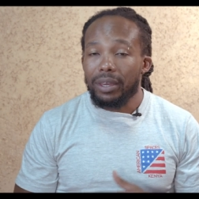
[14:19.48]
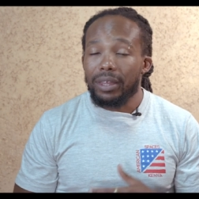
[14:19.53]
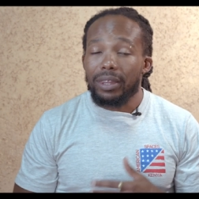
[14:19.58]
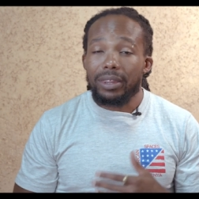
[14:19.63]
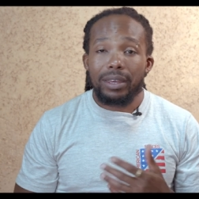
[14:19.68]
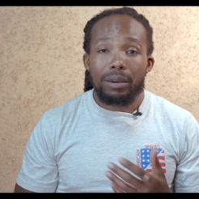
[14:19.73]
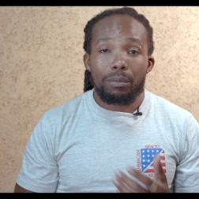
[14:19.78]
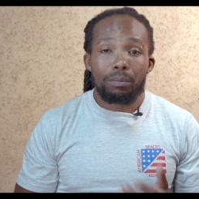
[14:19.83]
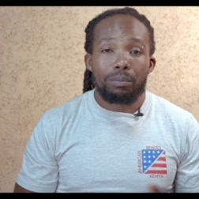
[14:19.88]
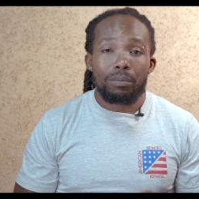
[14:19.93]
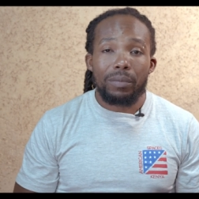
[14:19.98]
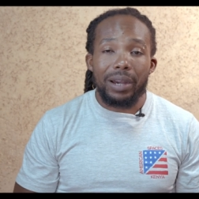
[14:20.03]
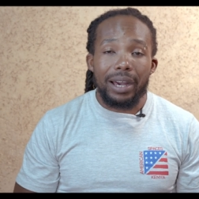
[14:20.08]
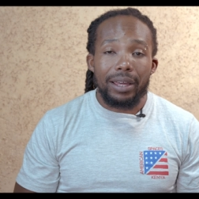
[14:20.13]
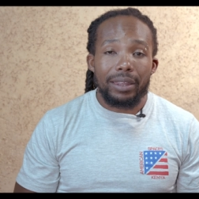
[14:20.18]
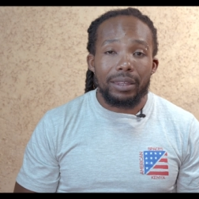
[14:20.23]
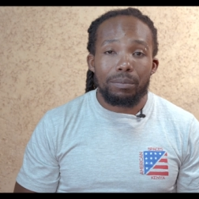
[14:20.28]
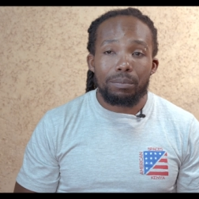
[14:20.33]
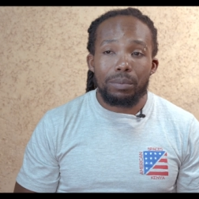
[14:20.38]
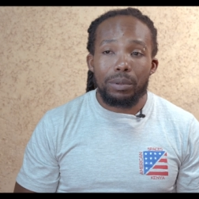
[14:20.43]
There are
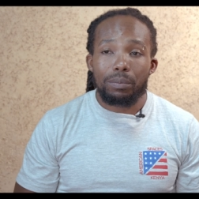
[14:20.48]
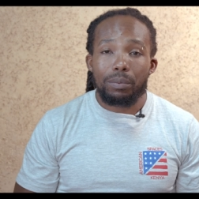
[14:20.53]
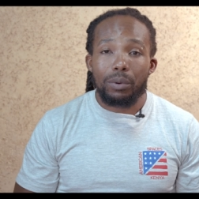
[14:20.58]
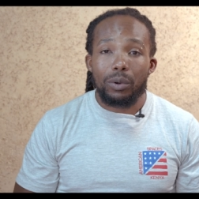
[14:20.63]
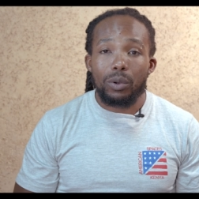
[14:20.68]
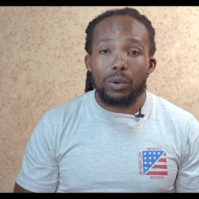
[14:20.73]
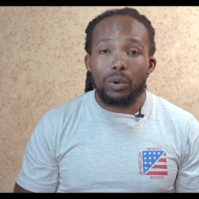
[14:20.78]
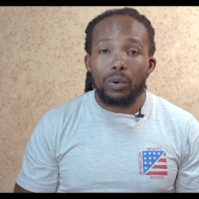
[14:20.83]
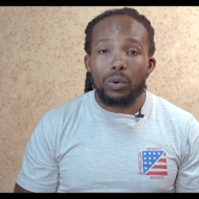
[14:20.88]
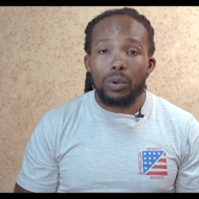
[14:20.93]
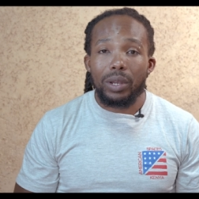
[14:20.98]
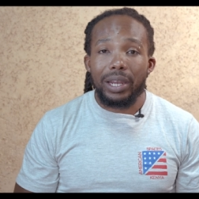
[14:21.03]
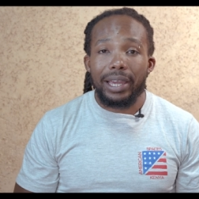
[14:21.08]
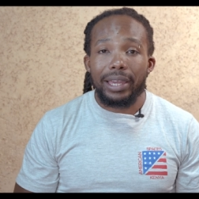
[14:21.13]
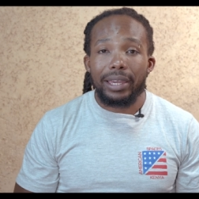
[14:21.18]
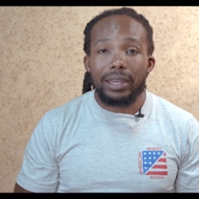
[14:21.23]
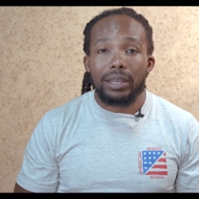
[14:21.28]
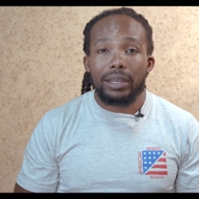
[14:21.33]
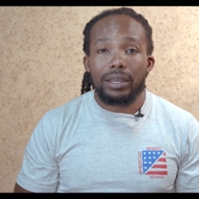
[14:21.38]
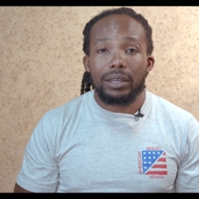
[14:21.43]
other people who
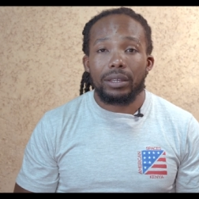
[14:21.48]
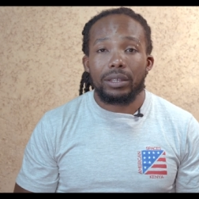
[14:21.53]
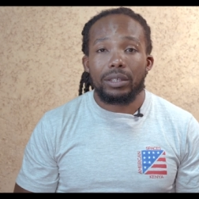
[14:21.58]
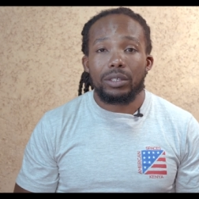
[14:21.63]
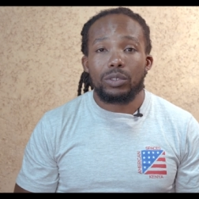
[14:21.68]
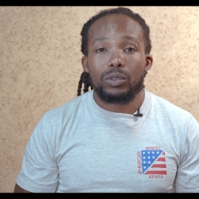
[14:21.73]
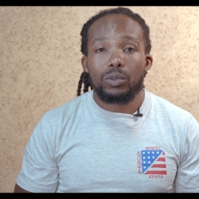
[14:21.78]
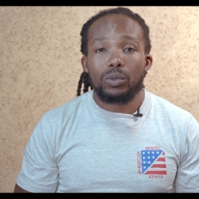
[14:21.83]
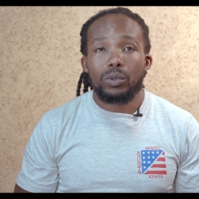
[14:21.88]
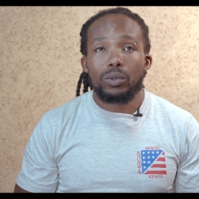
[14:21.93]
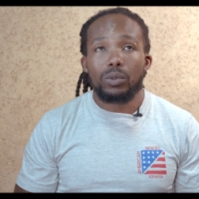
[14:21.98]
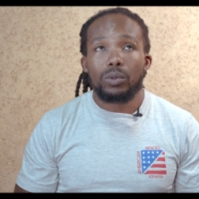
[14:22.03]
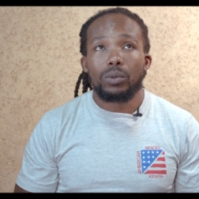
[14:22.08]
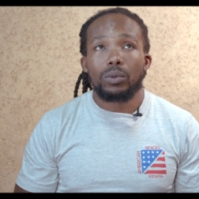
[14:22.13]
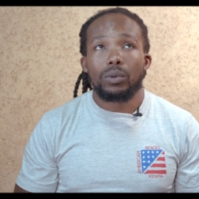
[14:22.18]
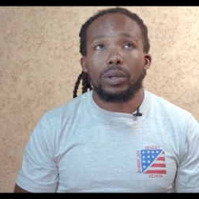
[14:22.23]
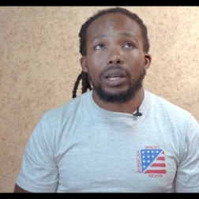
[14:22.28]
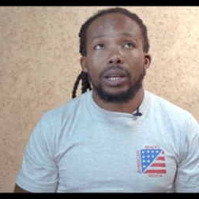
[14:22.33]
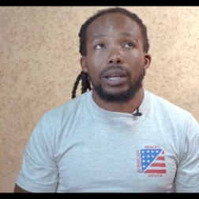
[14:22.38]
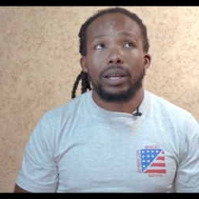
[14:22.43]
like to
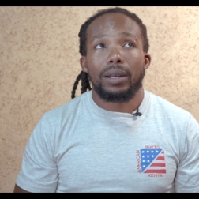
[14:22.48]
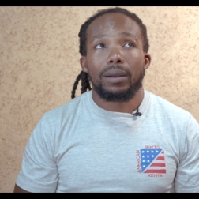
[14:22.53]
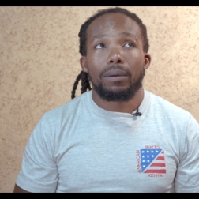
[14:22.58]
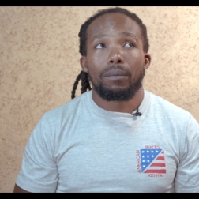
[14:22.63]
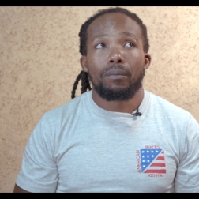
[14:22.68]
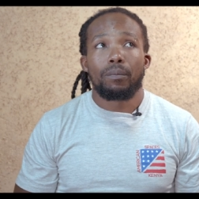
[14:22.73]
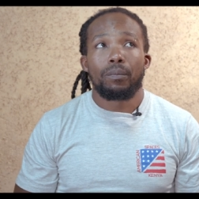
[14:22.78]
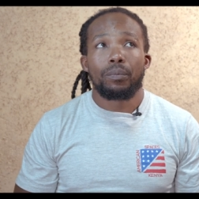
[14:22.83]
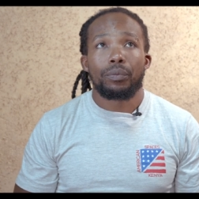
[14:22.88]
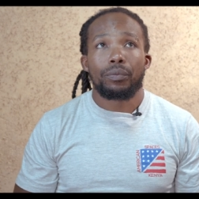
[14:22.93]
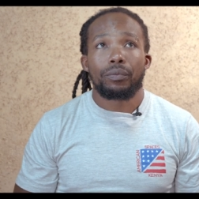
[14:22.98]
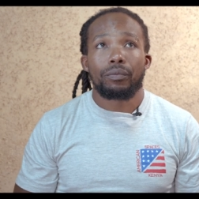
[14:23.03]
um,